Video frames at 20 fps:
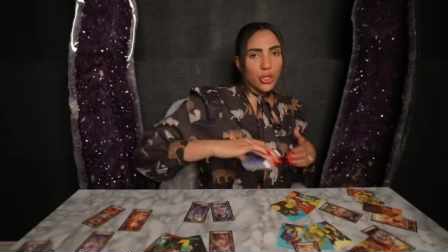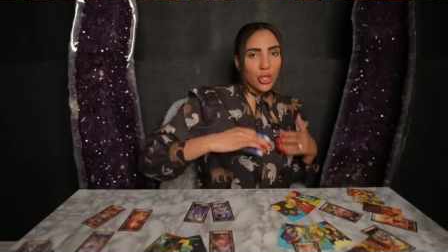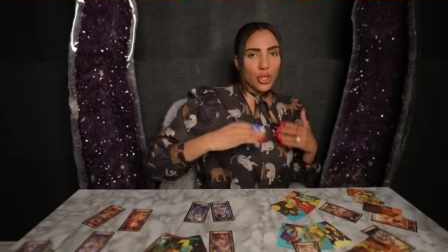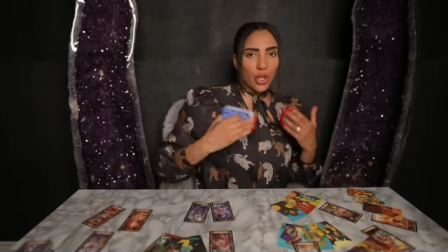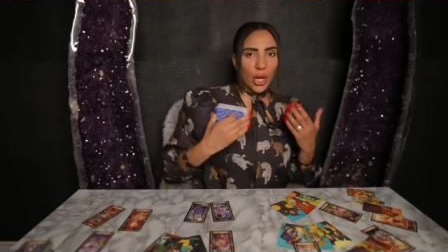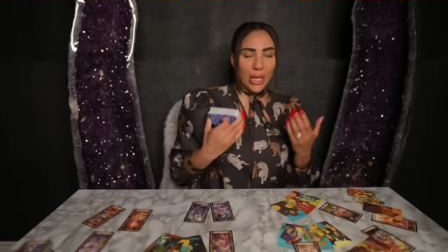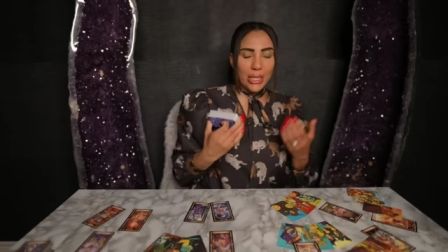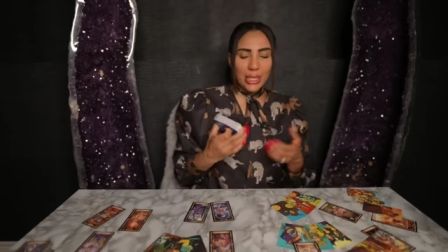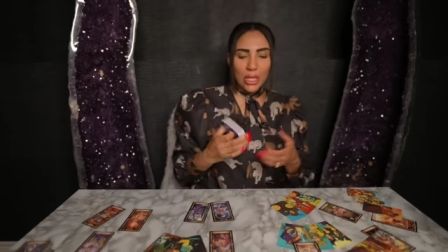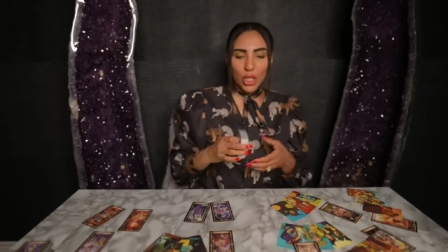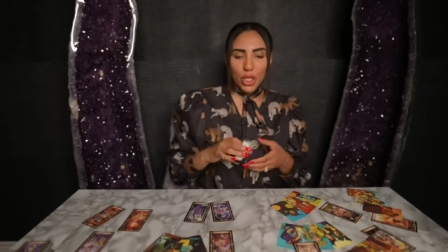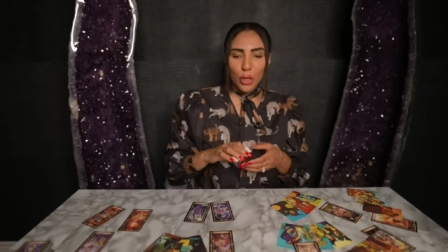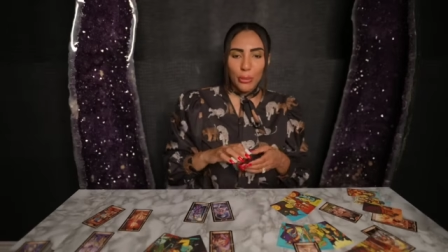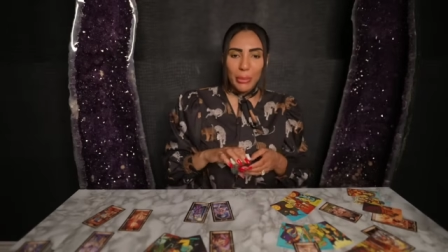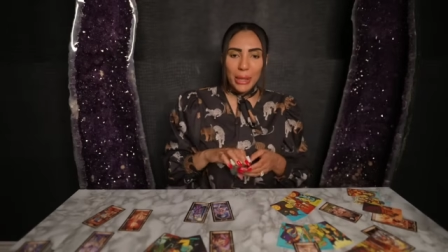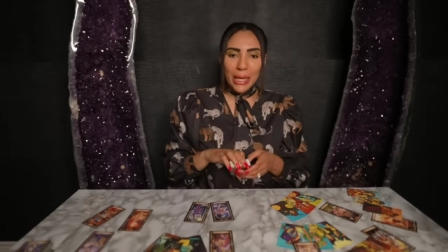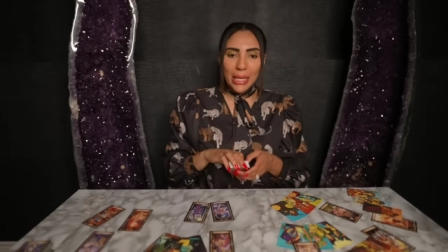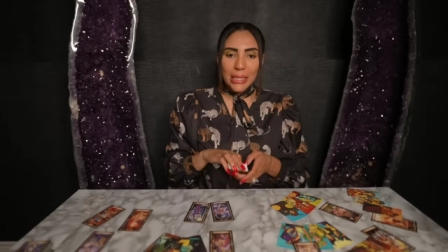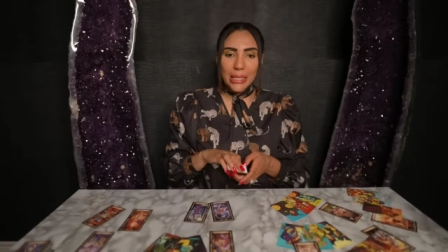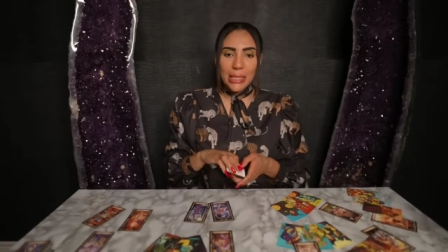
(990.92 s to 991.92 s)
or transition
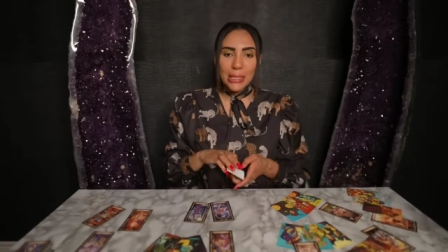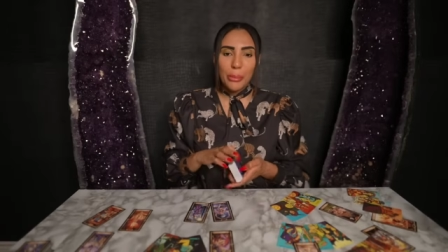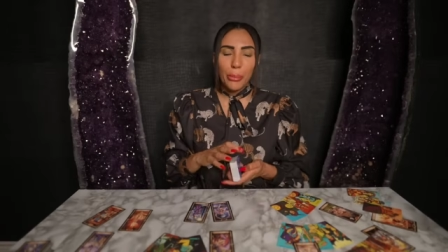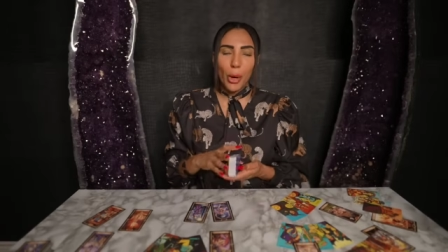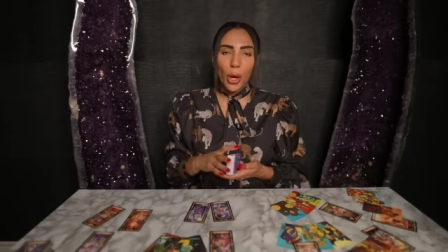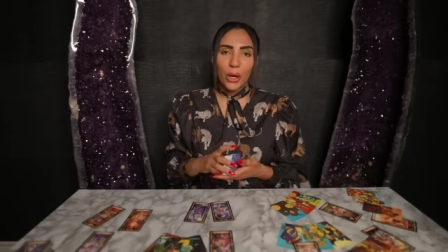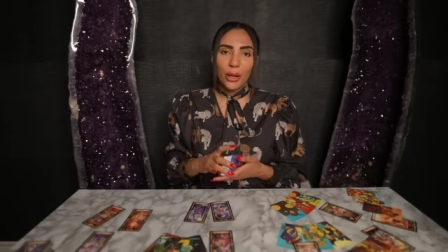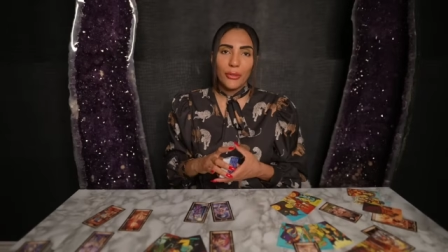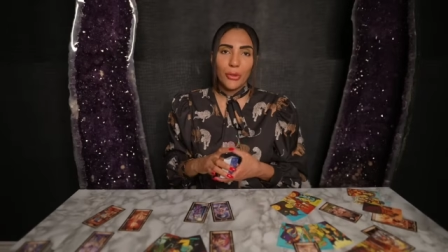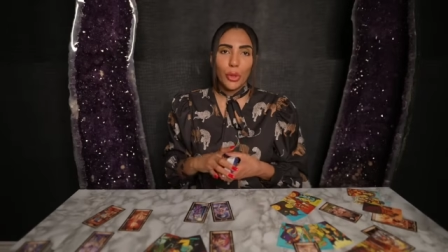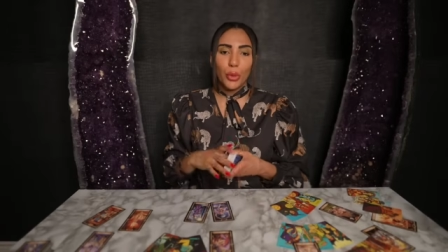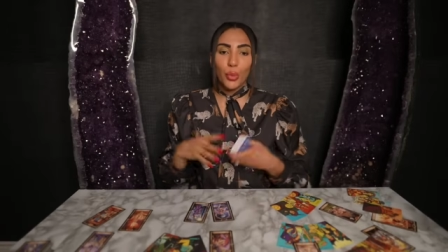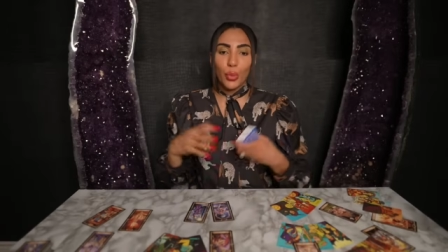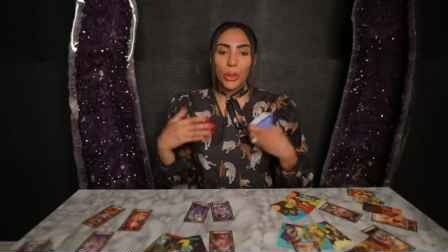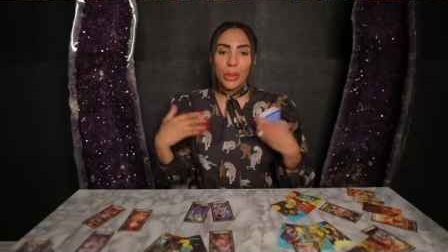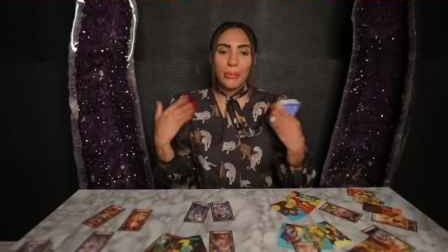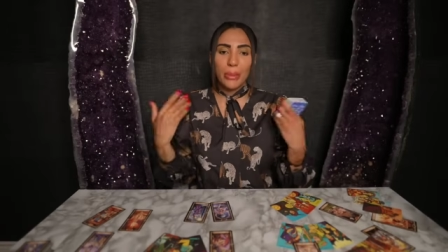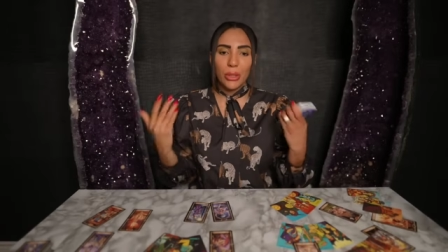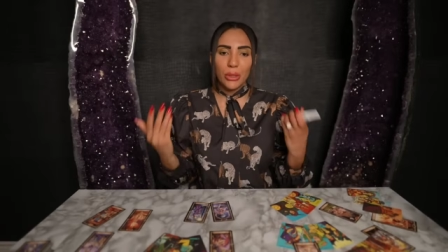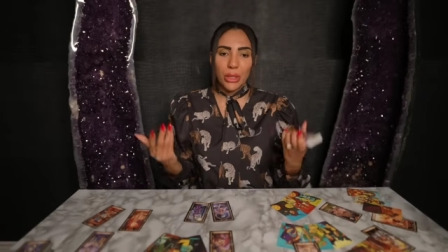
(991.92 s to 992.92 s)
because it's a part of you
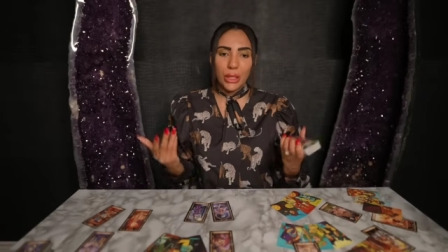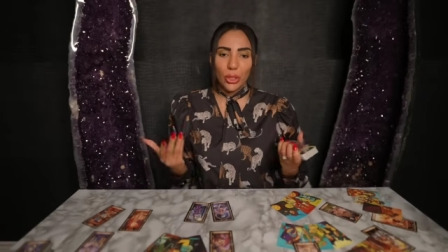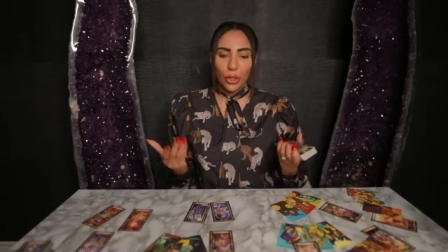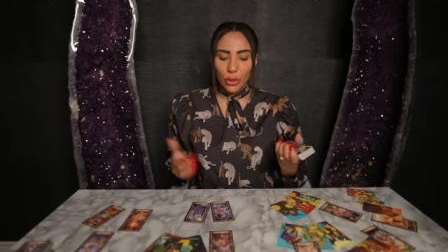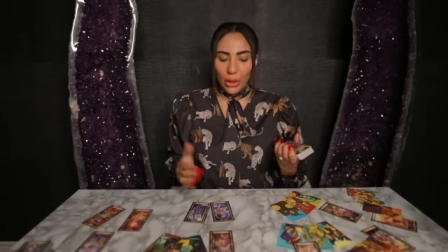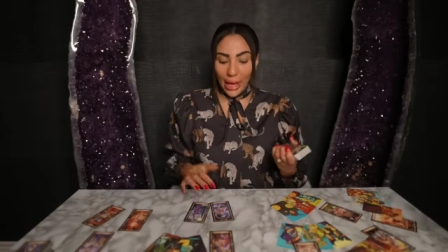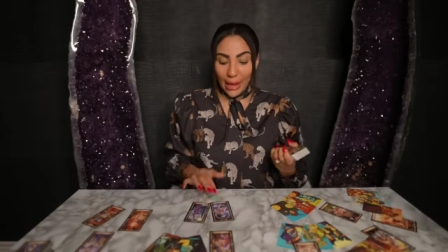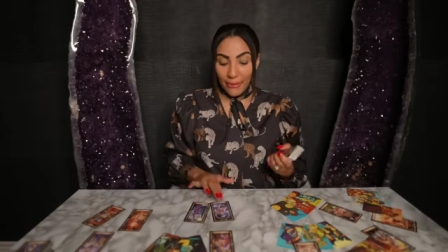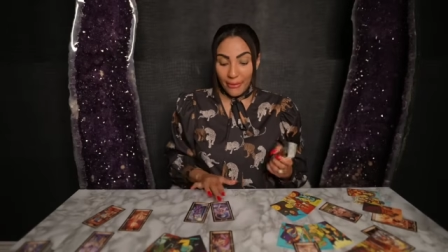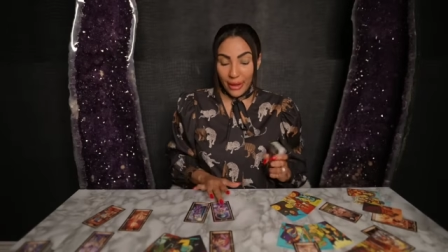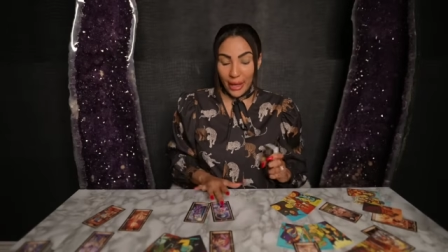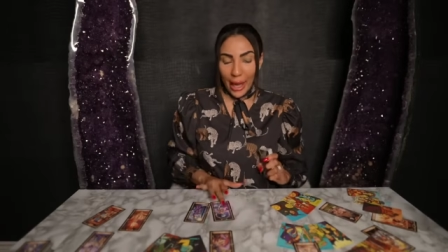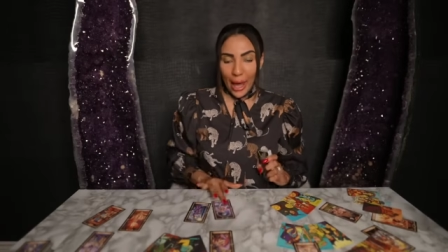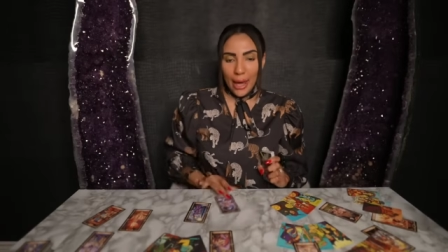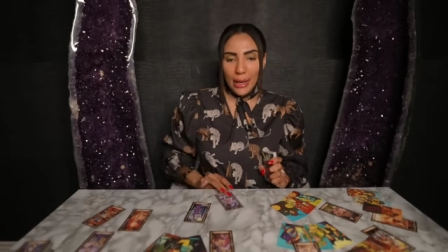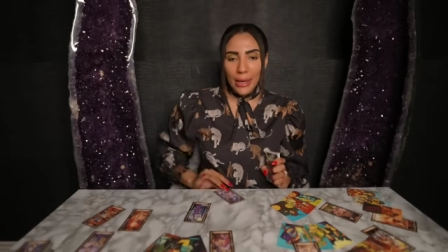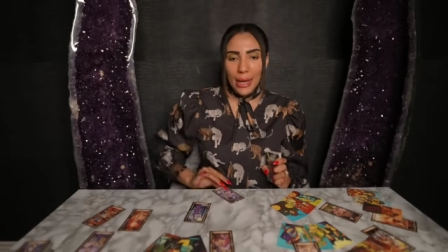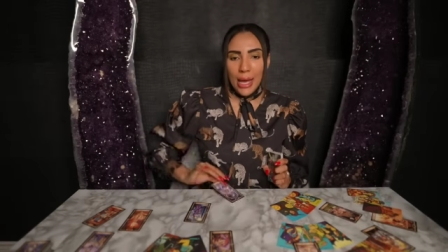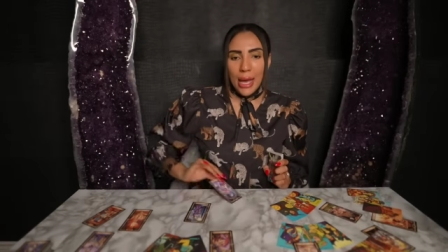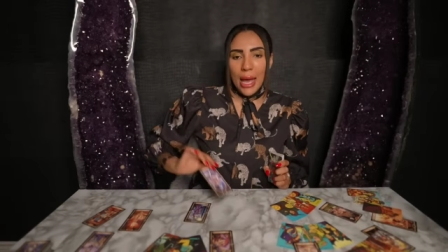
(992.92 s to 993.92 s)
rebuilding your life
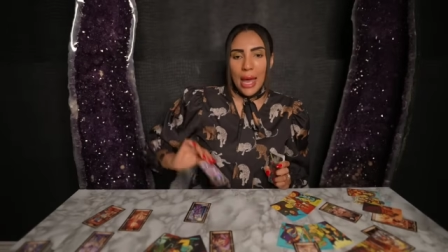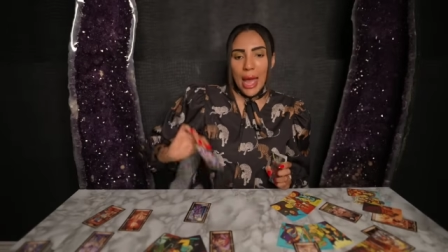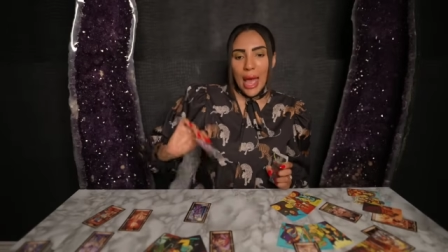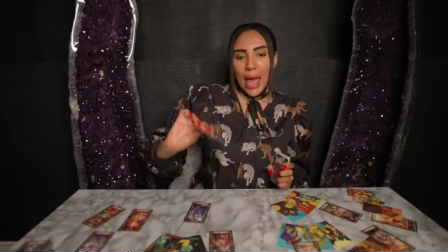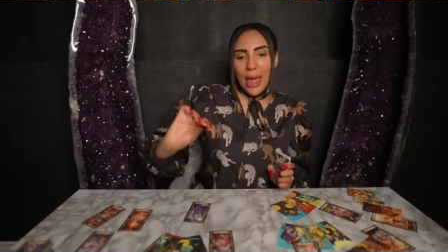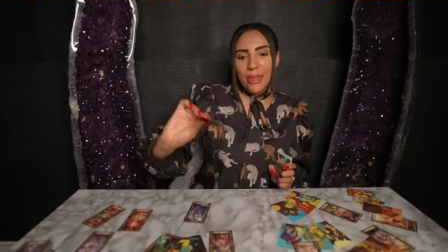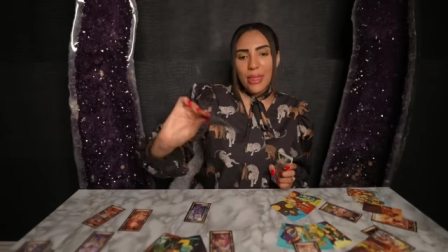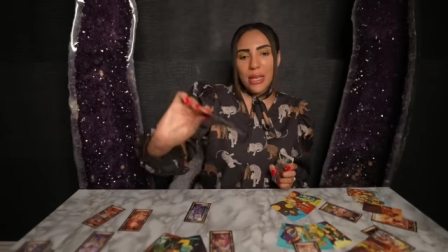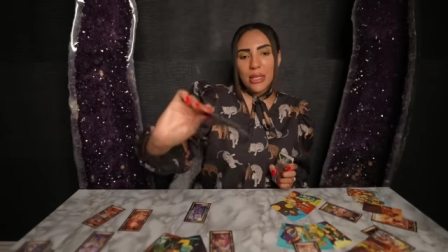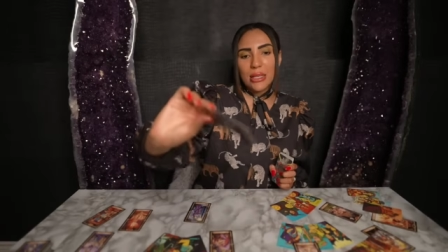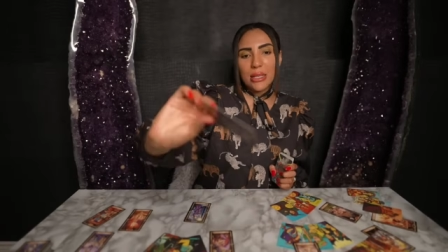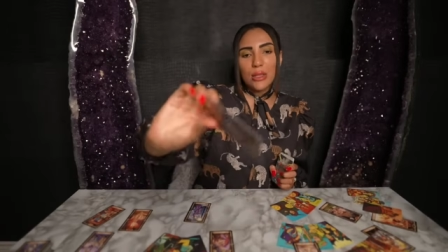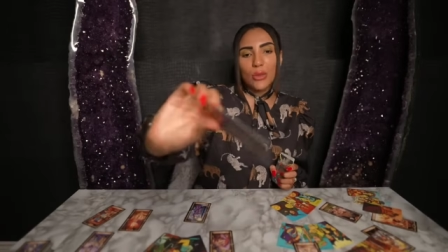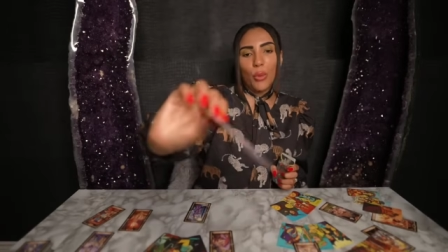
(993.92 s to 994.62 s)
again. And this is